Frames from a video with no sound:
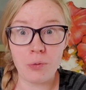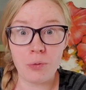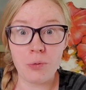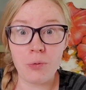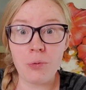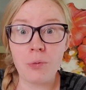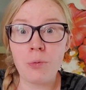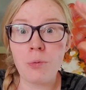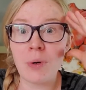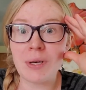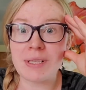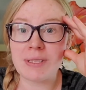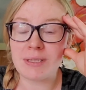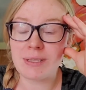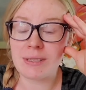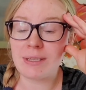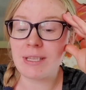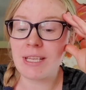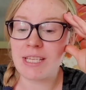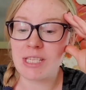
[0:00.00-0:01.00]
what
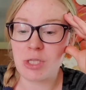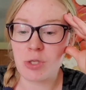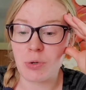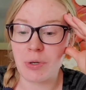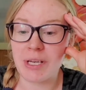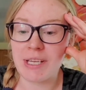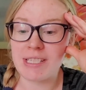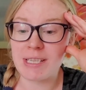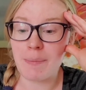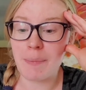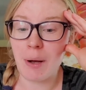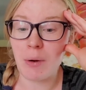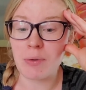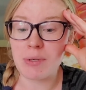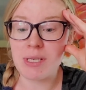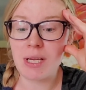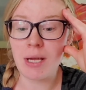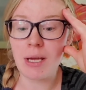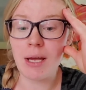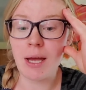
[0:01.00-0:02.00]
this story is
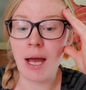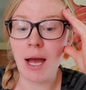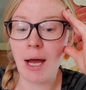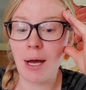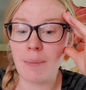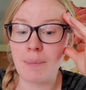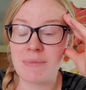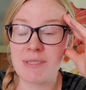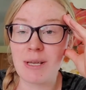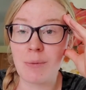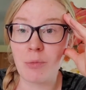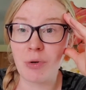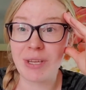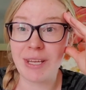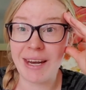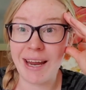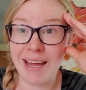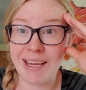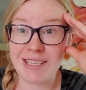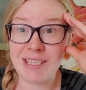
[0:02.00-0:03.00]
about um, someone
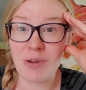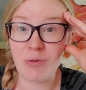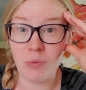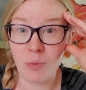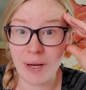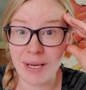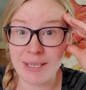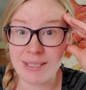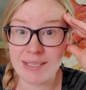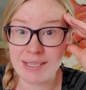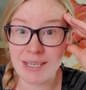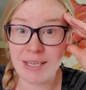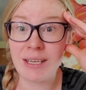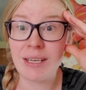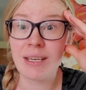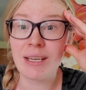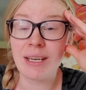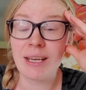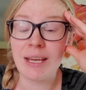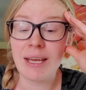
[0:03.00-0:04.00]
that had to wait
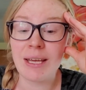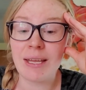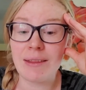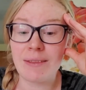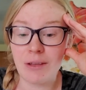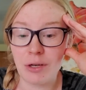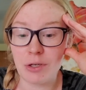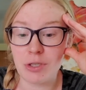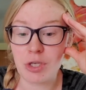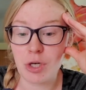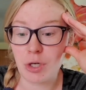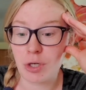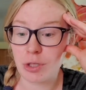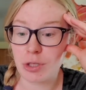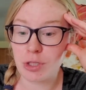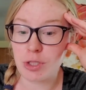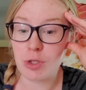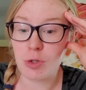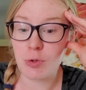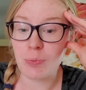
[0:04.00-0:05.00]
their
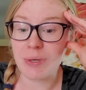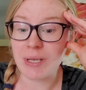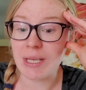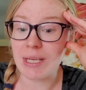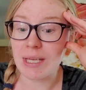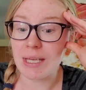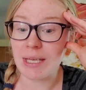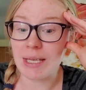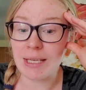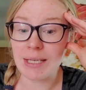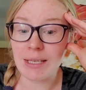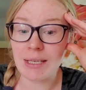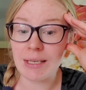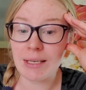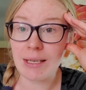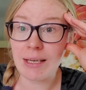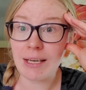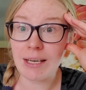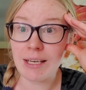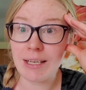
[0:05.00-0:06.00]
turn to be
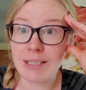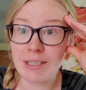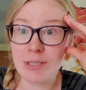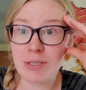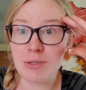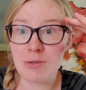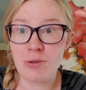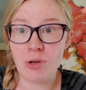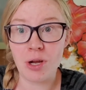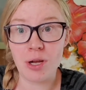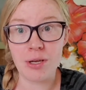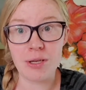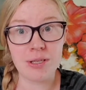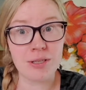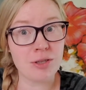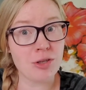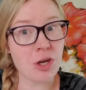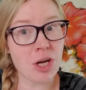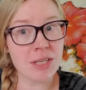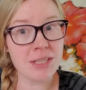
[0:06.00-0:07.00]

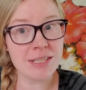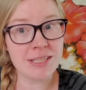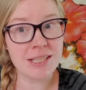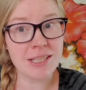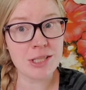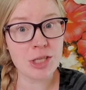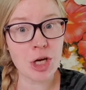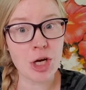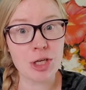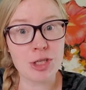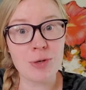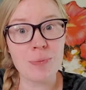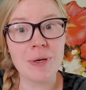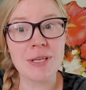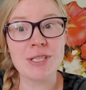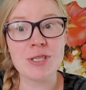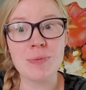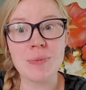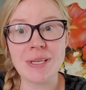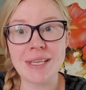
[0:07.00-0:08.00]
not to see the doctor
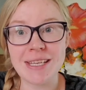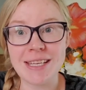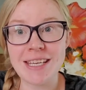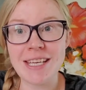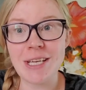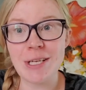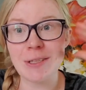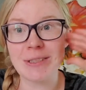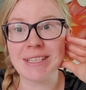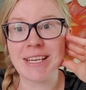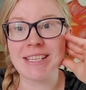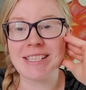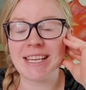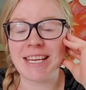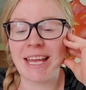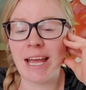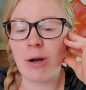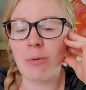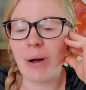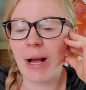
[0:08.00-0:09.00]
but to be healed and
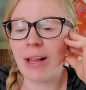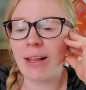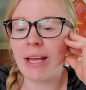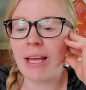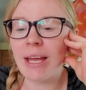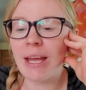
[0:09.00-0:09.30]
to get well